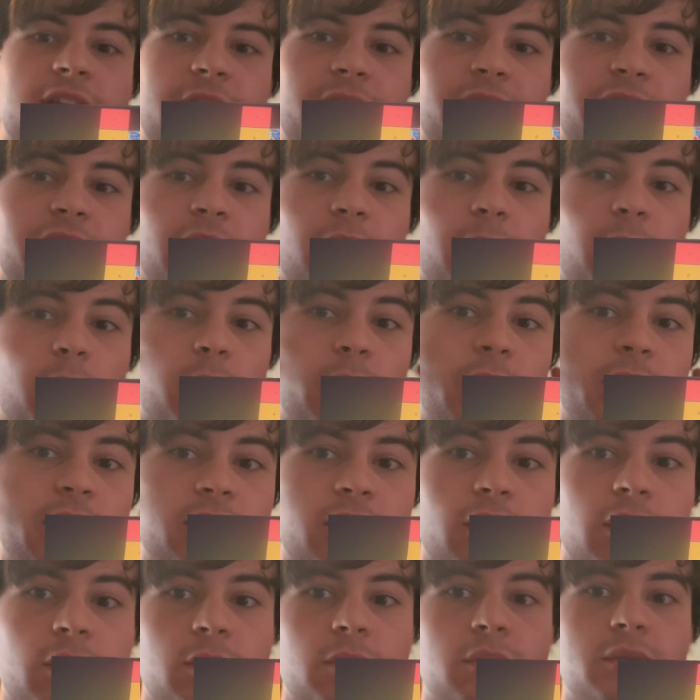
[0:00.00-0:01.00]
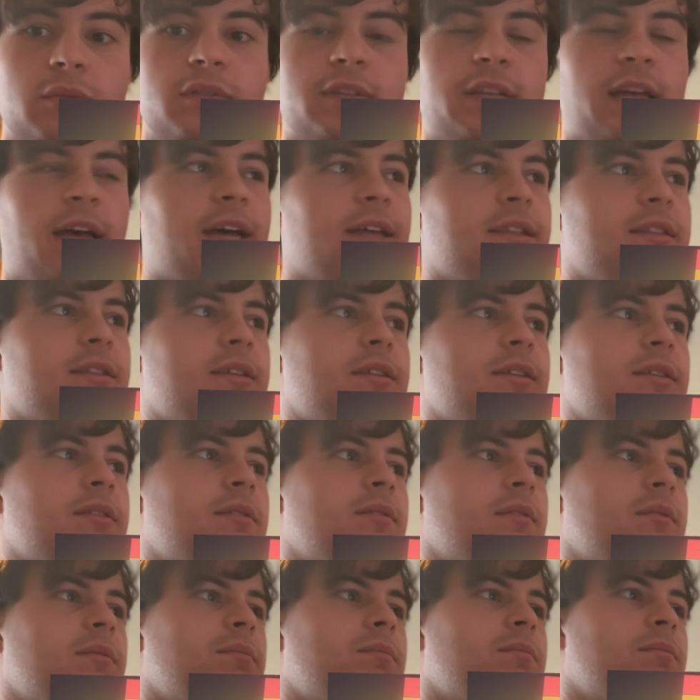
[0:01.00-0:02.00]
Even the windows had the
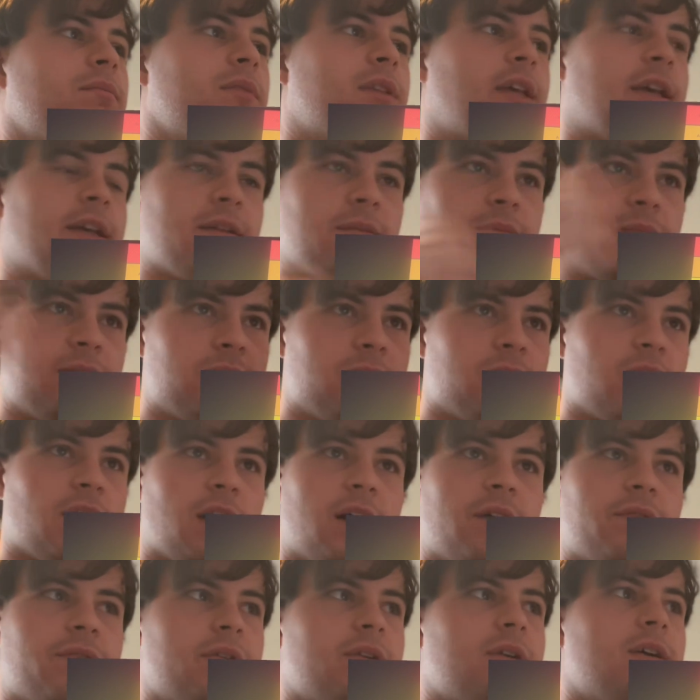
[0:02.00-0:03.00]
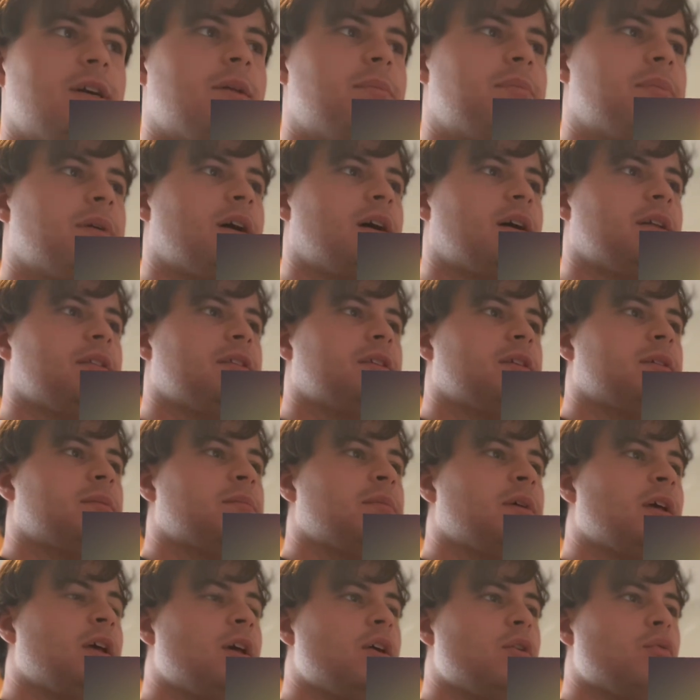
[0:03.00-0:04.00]
like cover up on
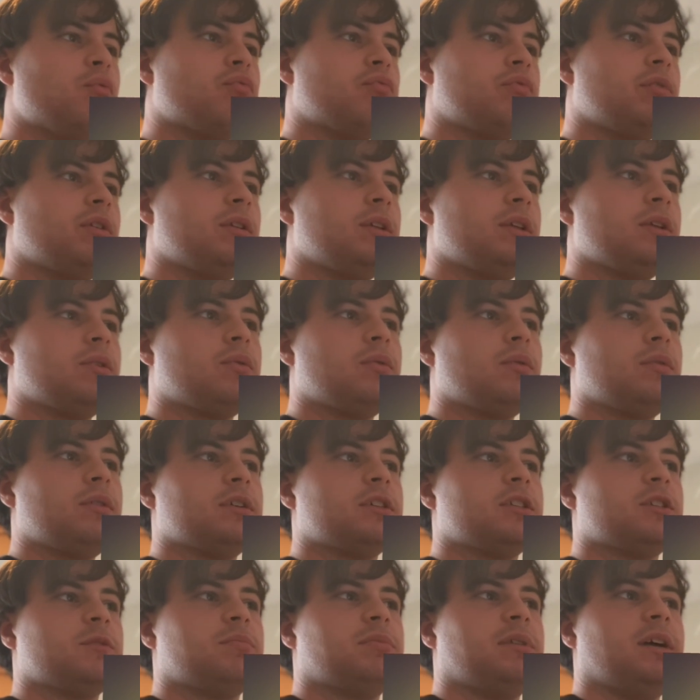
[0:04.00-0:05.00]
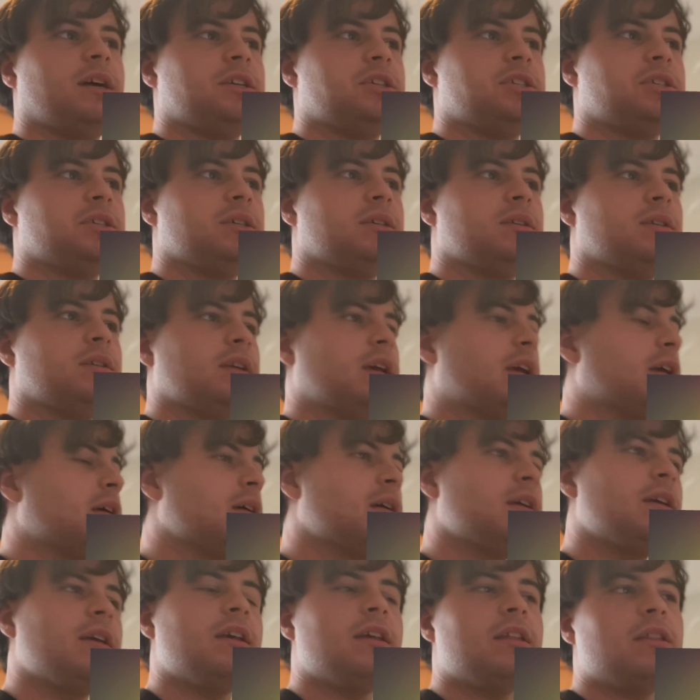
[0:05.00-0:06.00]
them. Really cool expression. Like
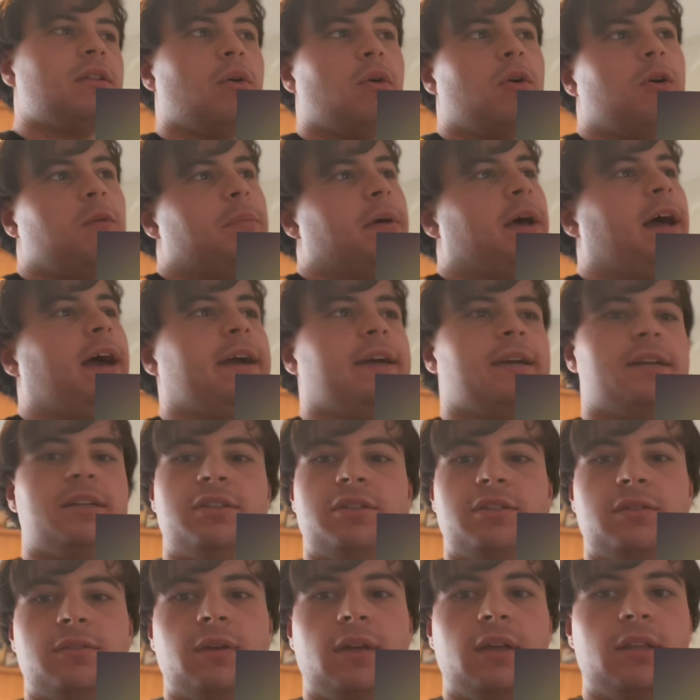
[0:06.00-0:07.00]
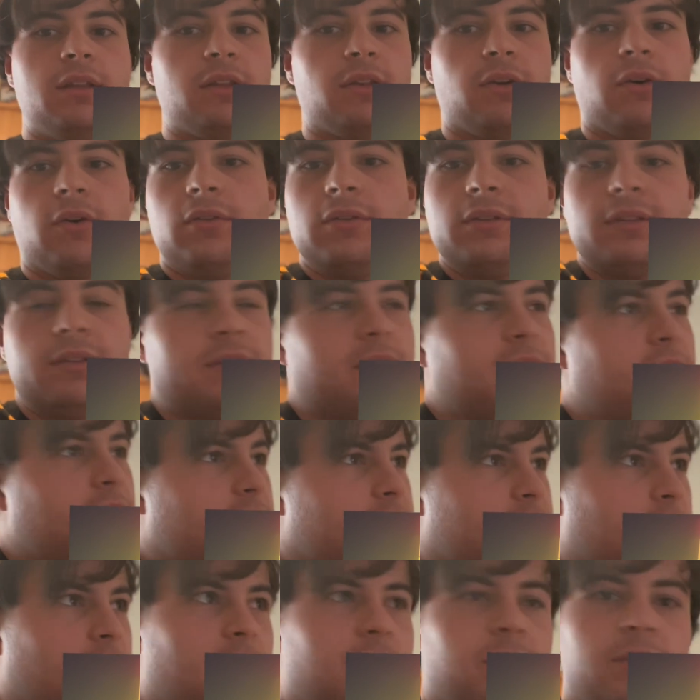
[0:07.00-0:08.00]
the whole package. The only thing
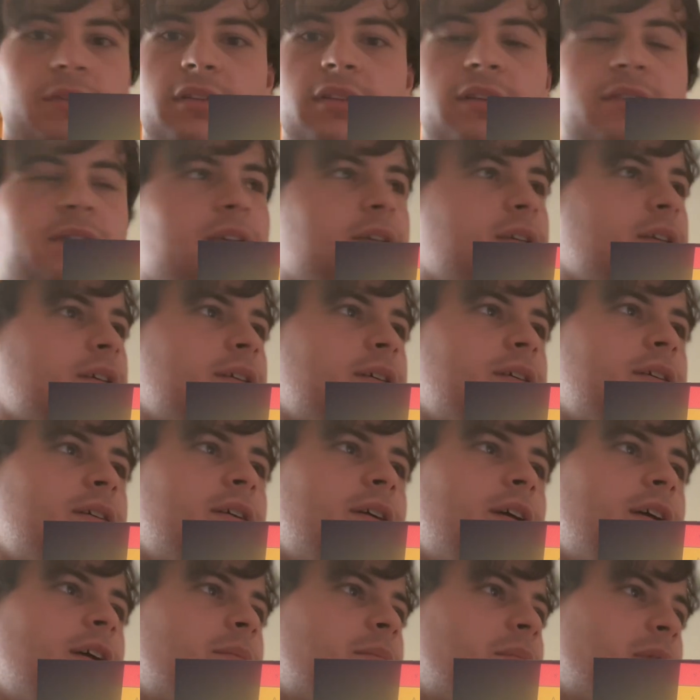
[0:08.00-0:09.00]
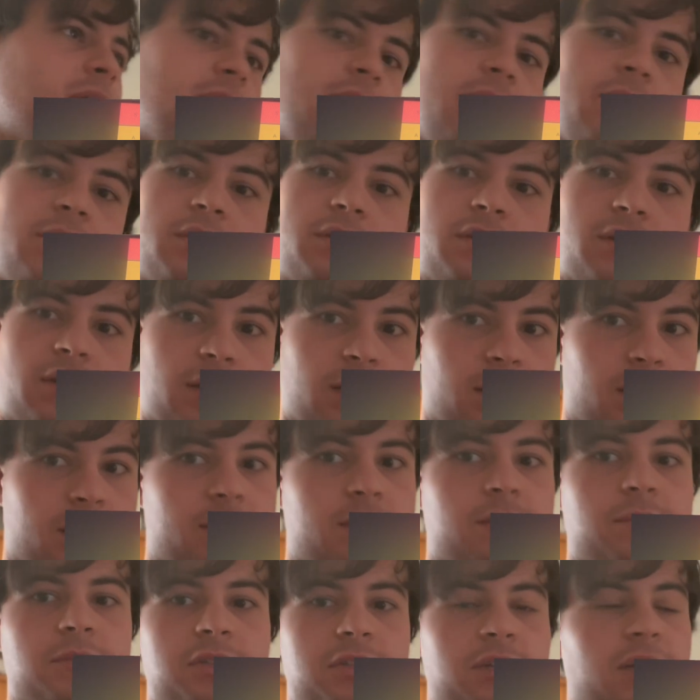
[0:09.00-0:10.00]
is that it was lenticular, but it was an
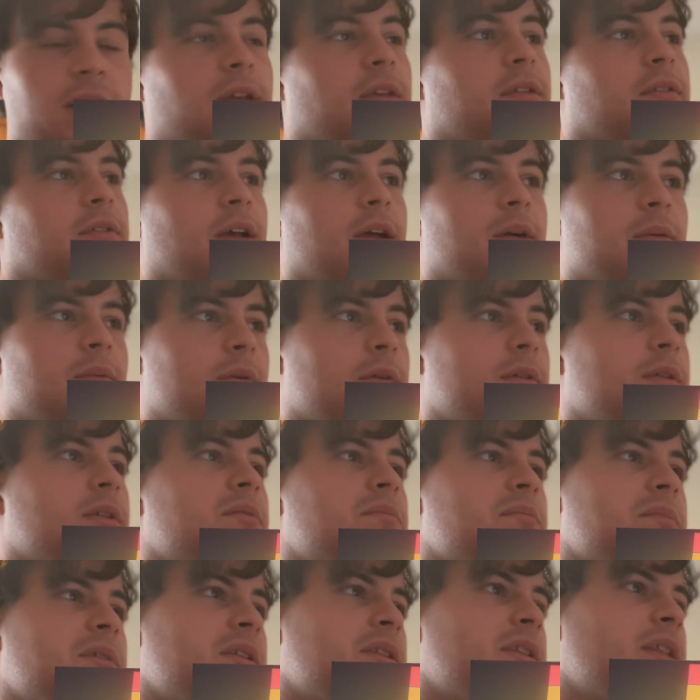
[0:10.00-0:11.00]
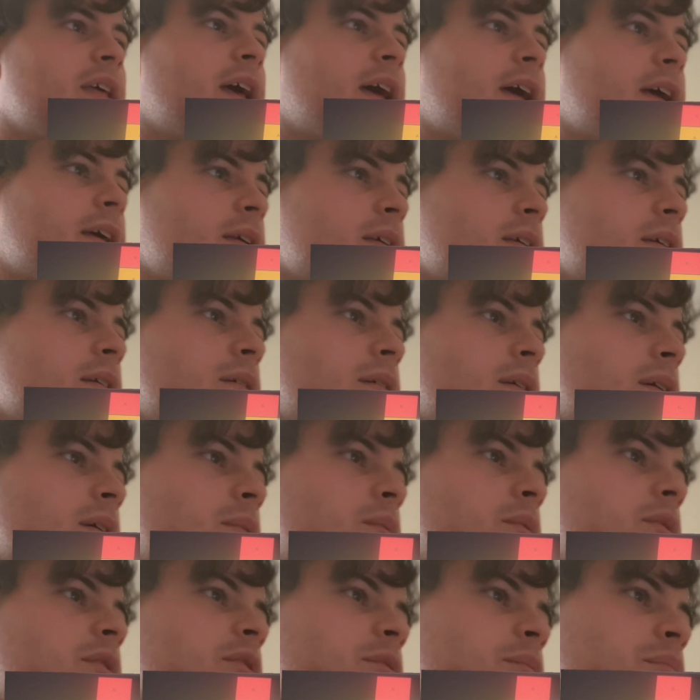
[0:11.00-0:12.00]
awesome chase. I will admit that.
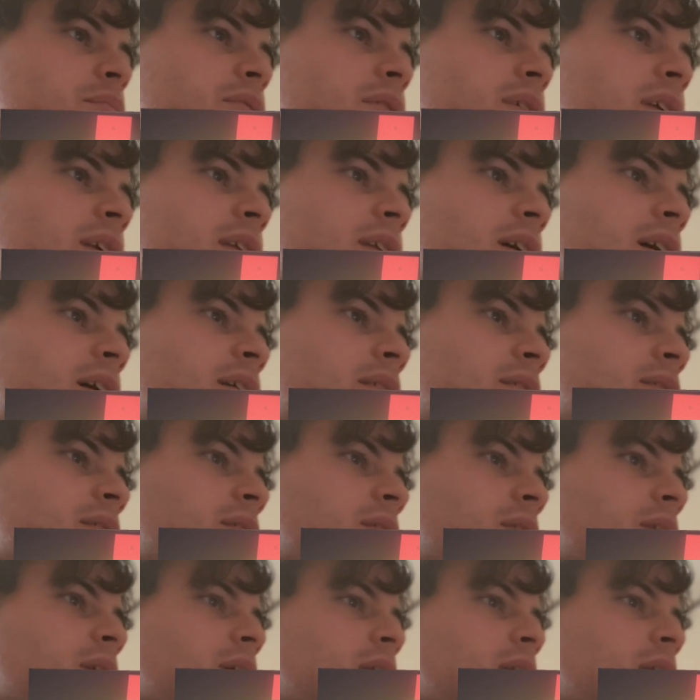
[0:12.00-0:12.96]
It was pretty nice.